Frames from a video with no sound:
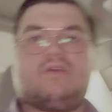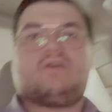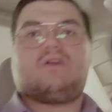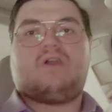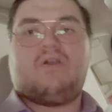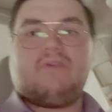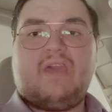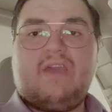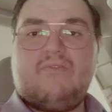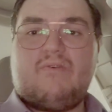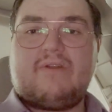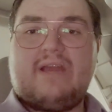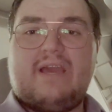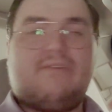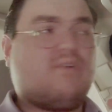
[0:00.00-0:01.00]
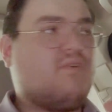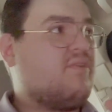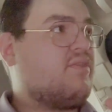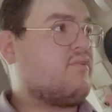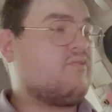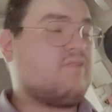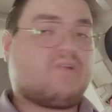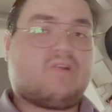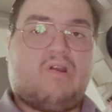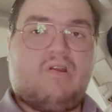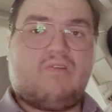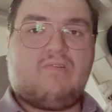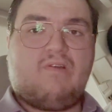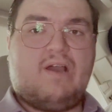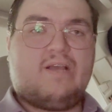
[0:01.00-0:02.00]
Okay, we're now going through a
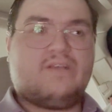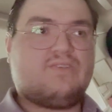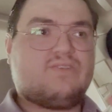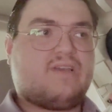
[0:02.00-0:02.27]
car wash.